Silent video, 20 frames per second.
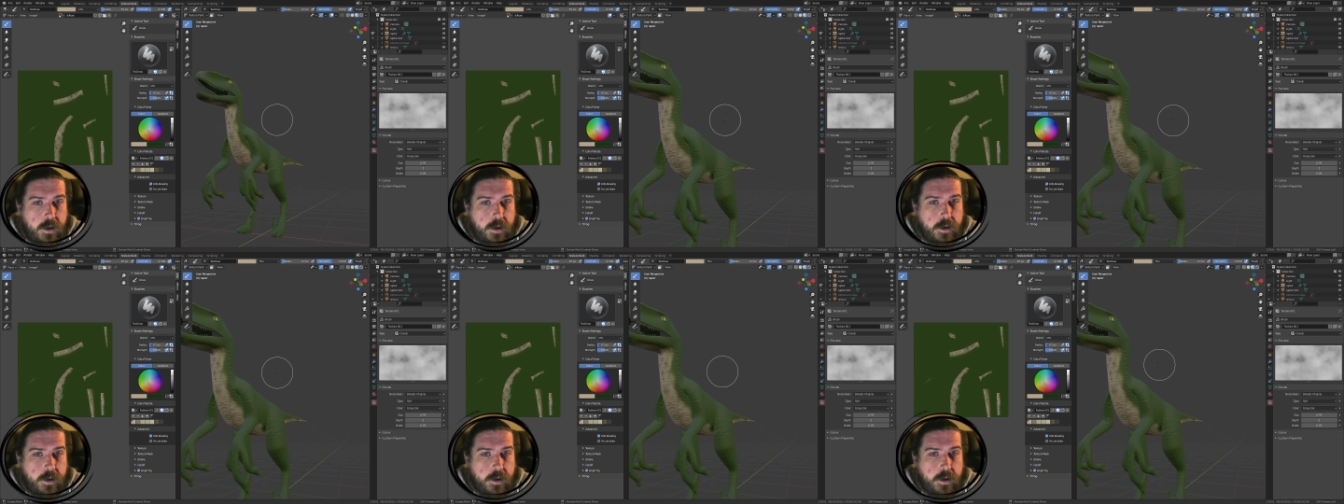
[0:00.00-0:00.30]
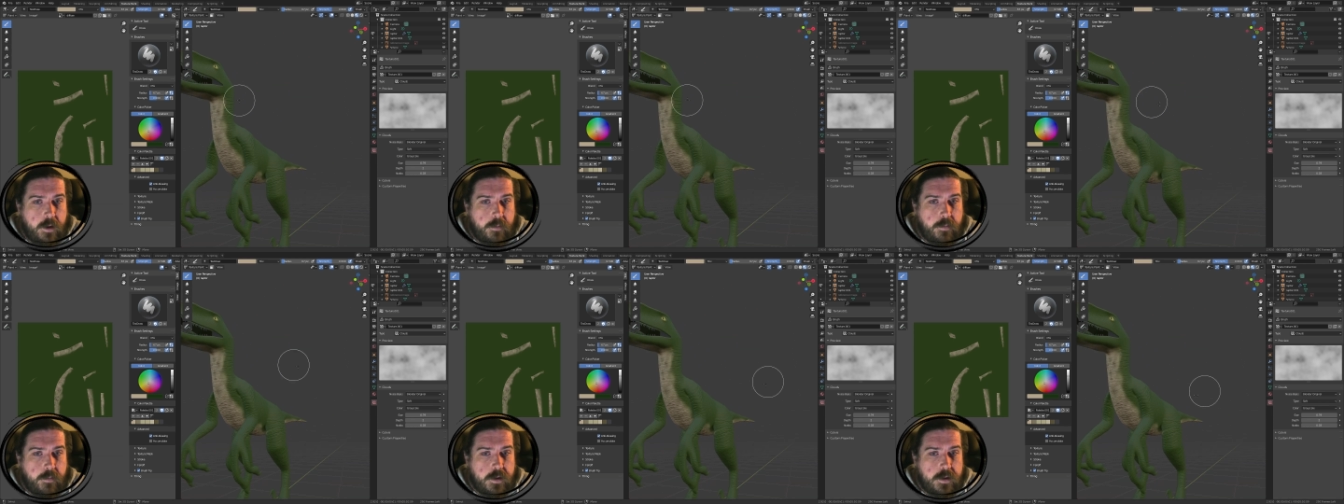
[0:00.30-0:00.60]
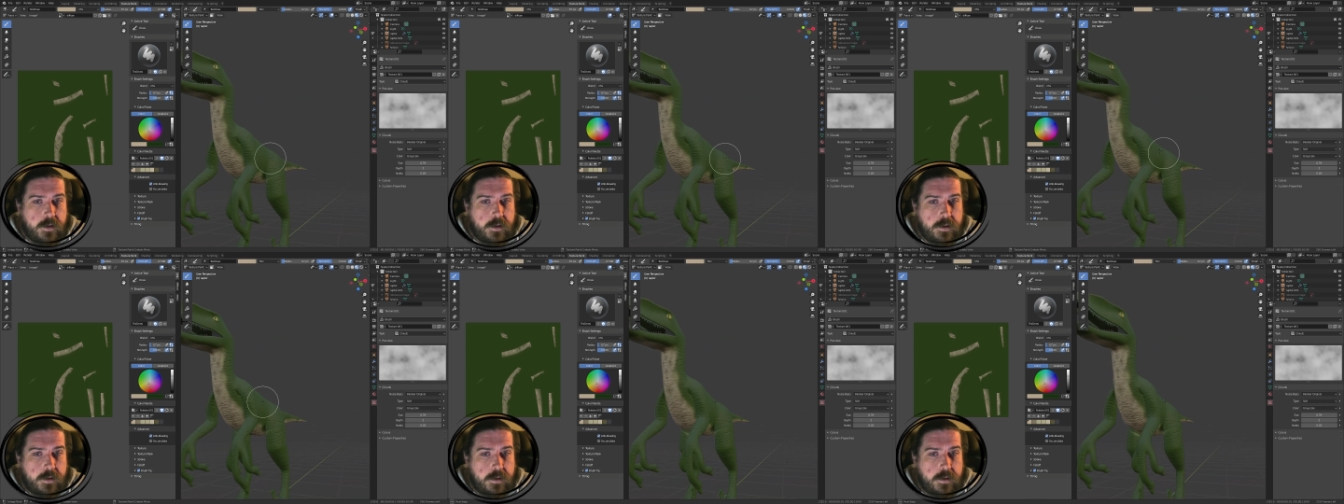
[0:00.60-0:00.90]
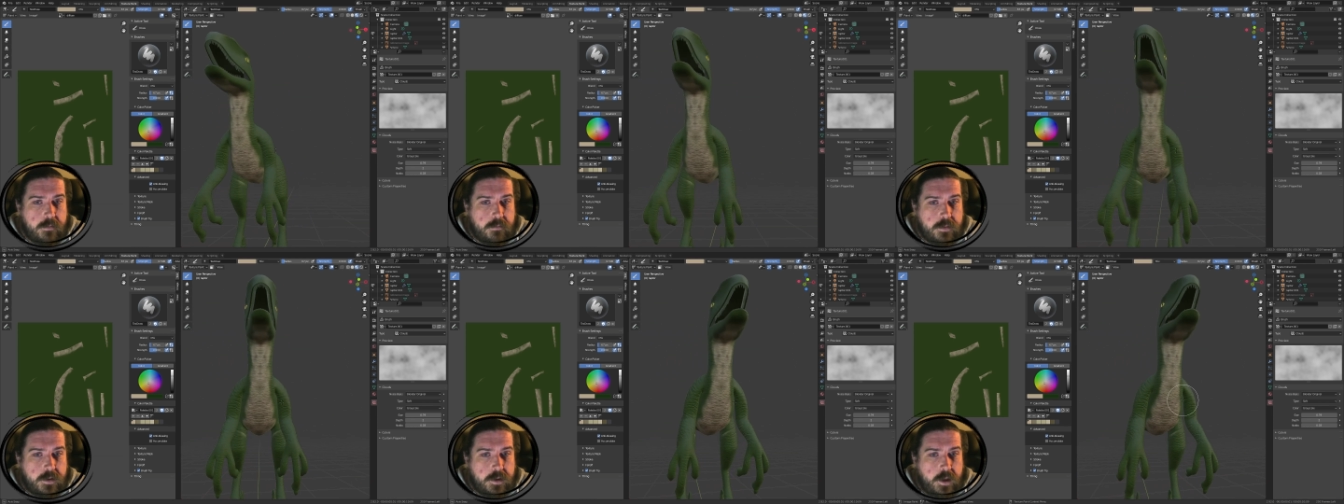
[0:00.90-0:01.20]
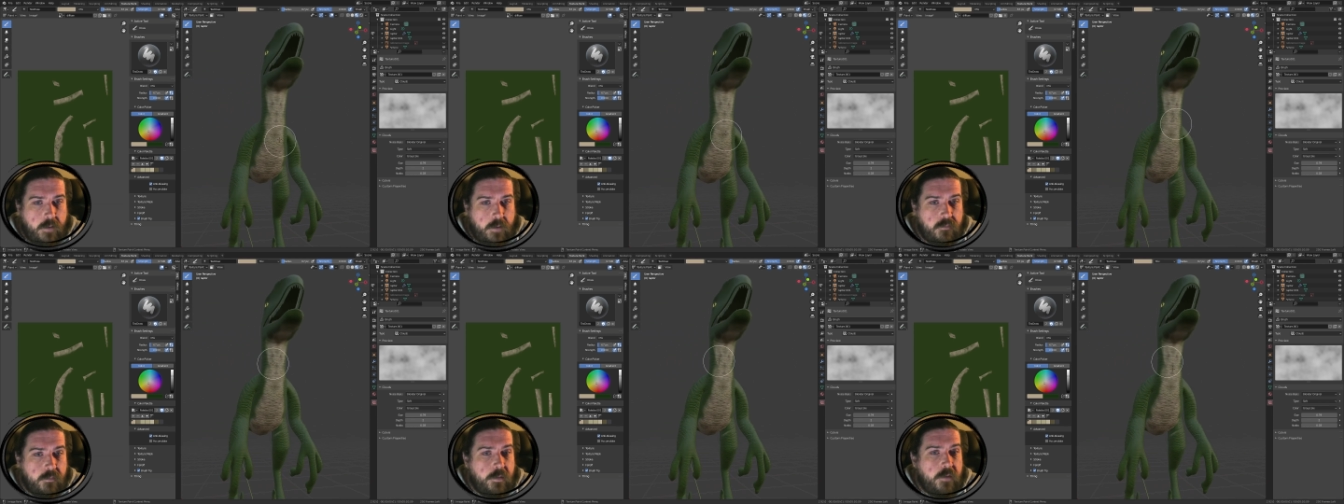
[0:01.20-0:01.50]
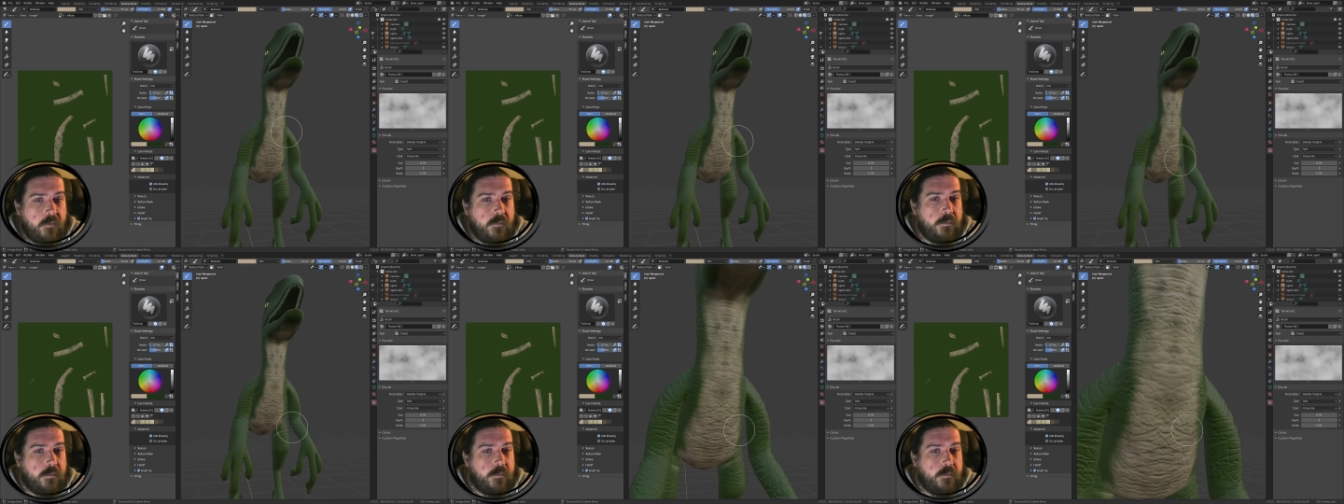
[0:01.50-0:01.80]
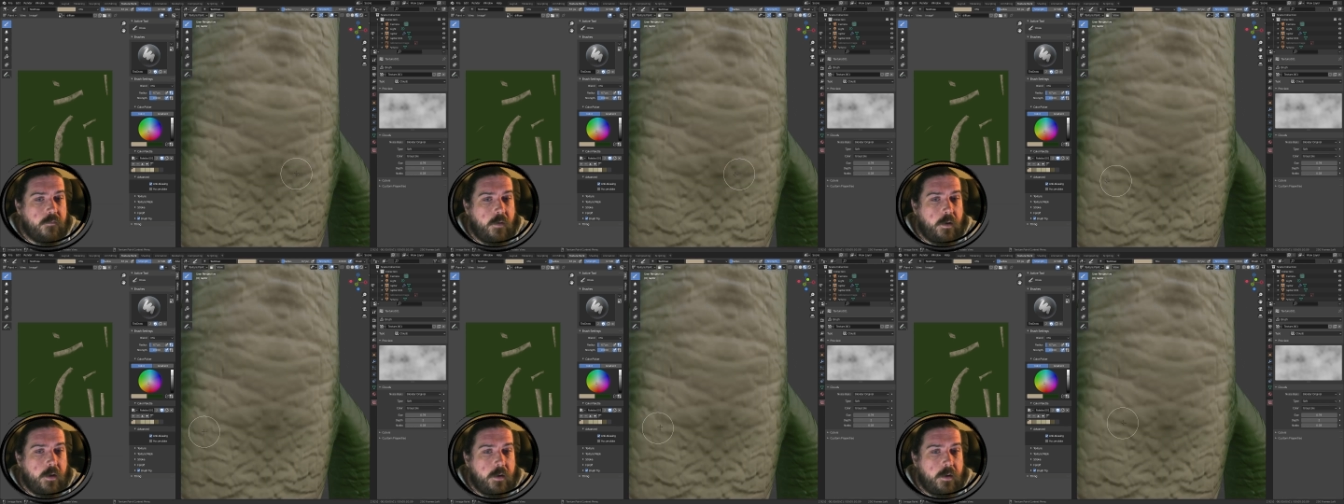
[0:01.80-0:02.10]
It saves me from
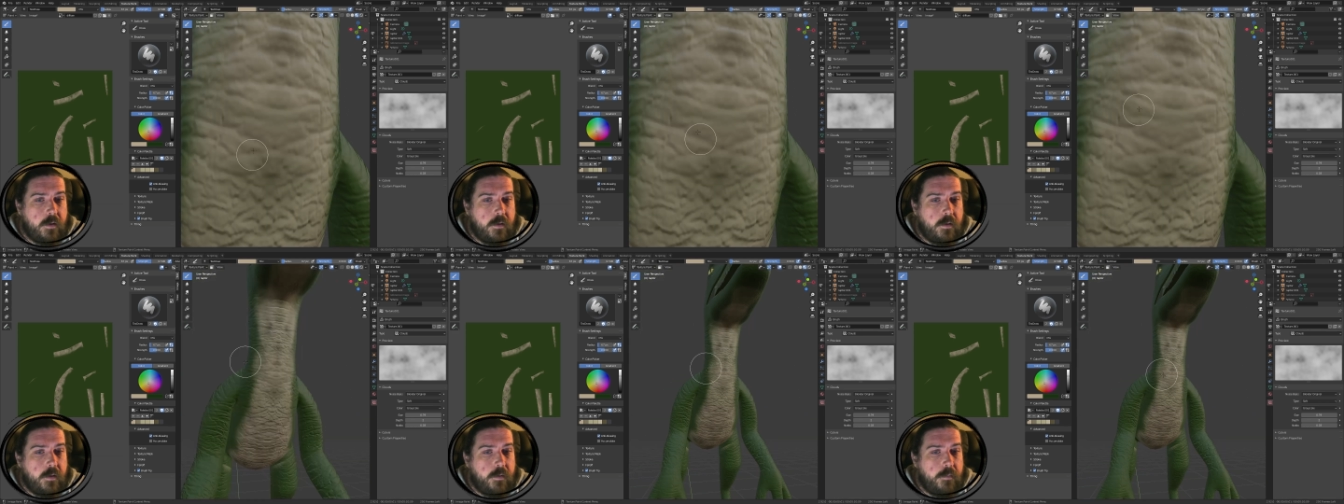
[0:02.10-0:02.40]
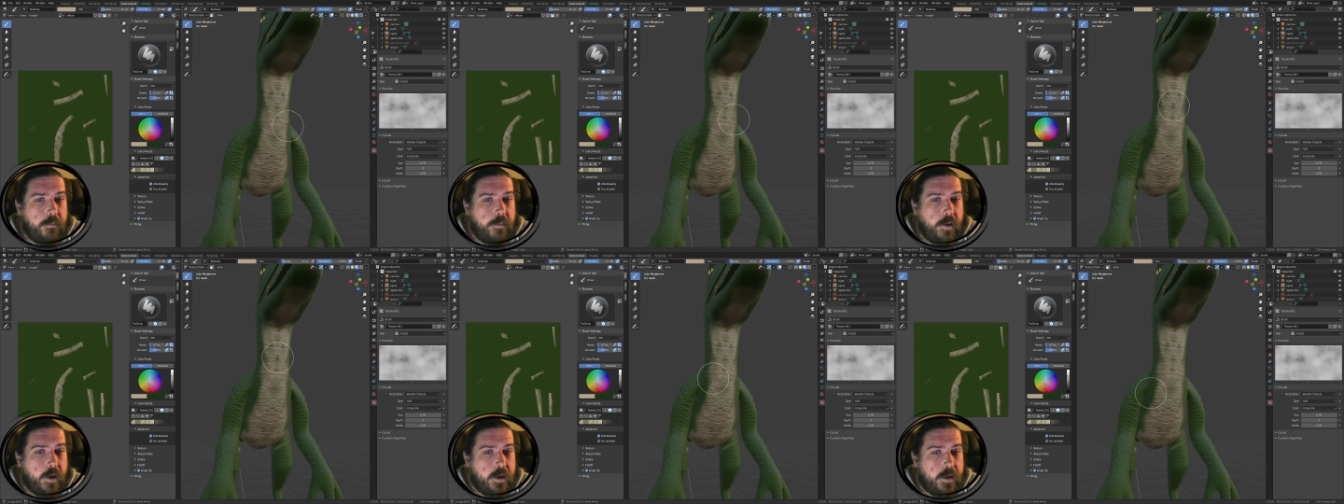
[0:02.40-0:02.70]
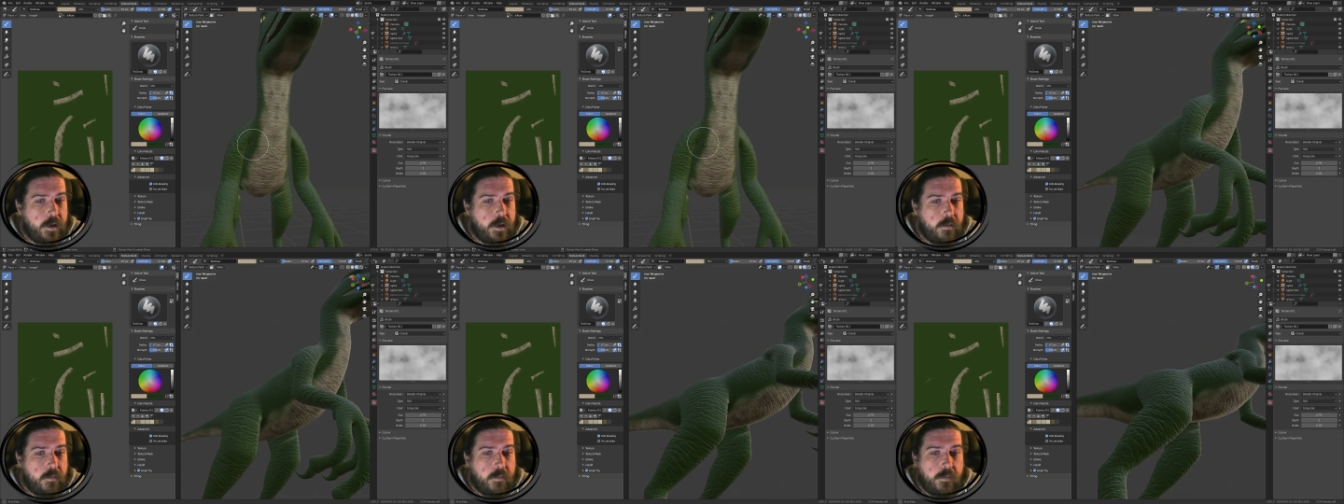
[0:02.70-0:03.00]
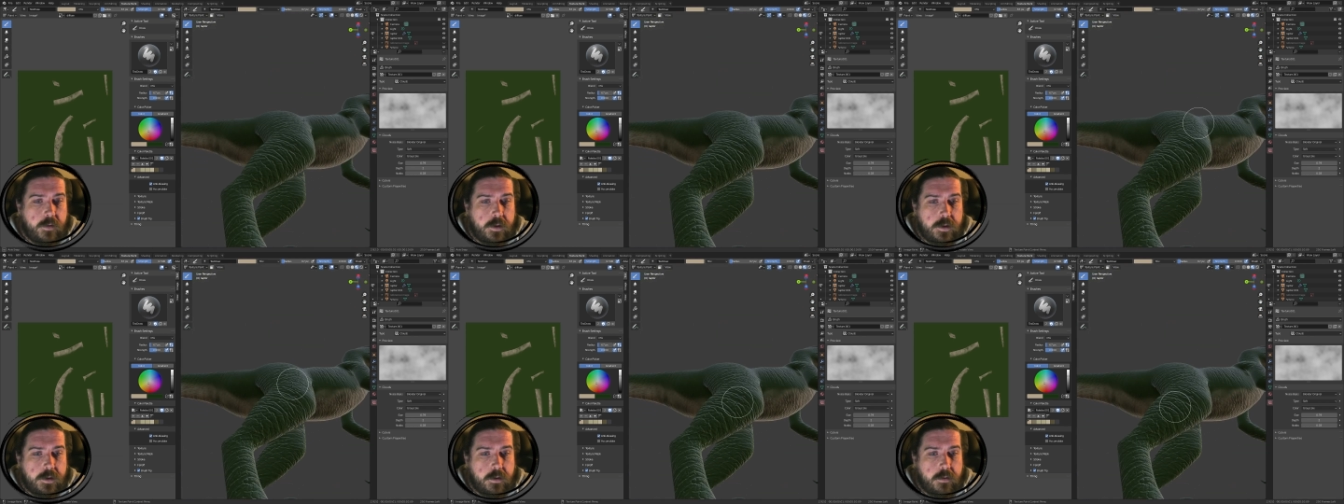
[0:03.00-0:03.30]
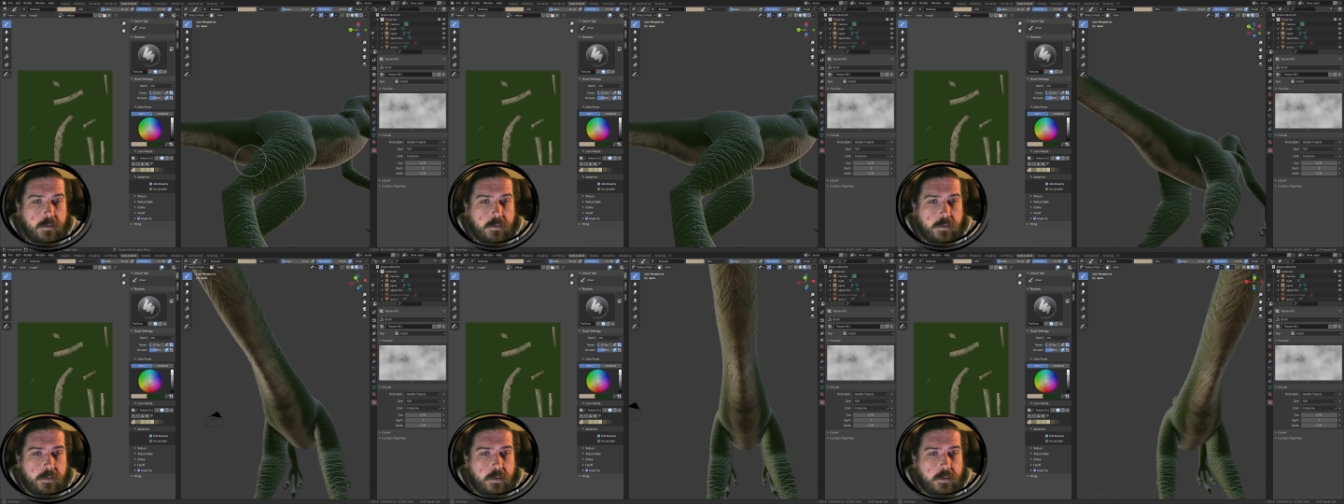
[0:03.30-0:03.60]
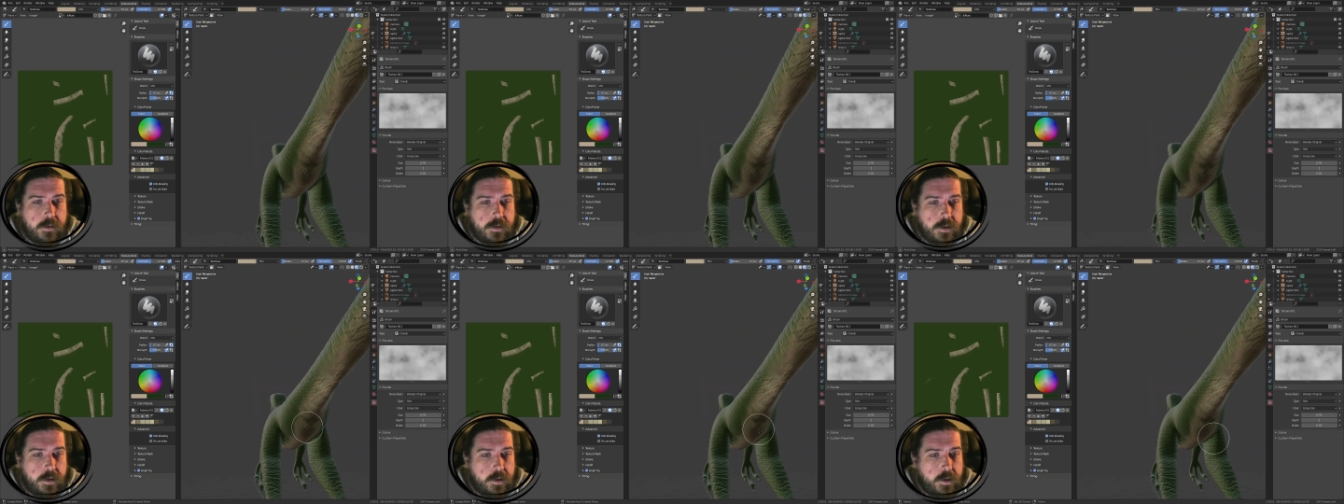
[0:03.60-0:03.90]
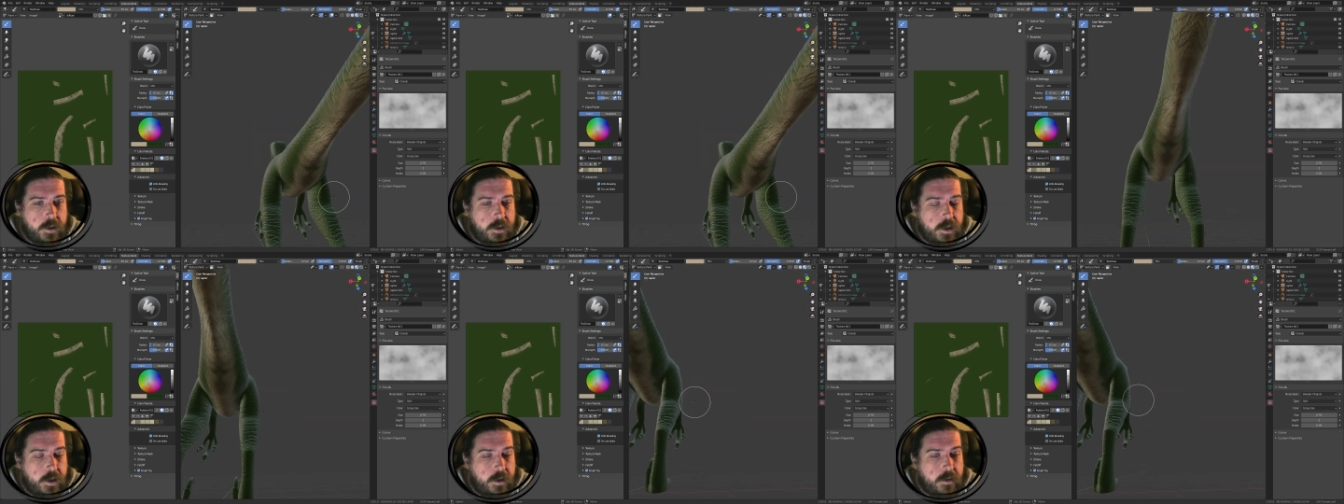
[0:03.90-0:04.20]
trying to paint in all these little dots and
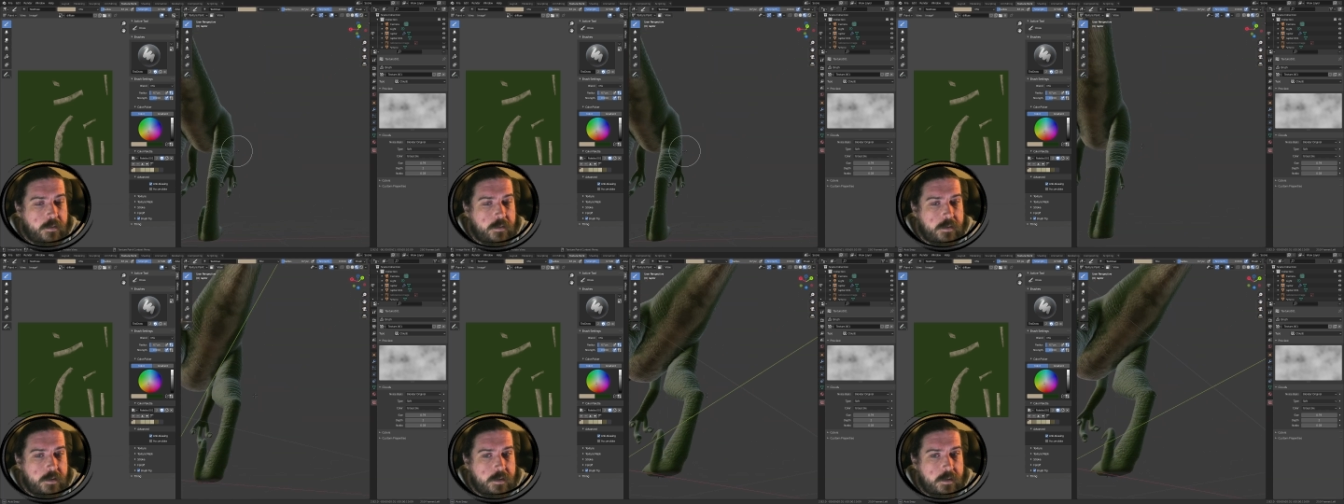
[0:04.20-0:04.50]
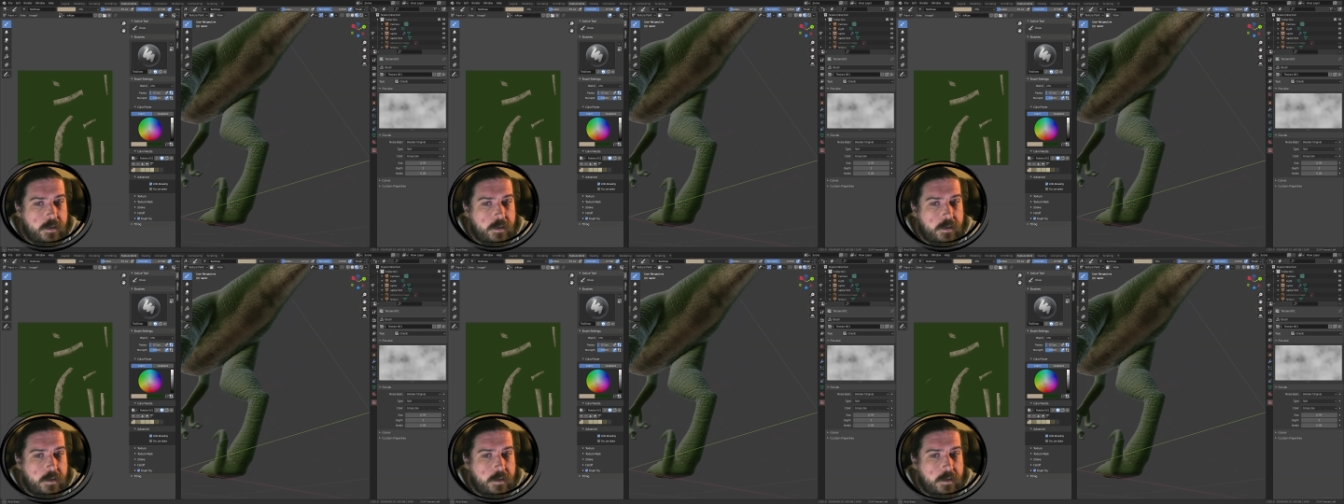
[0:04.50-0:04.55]
details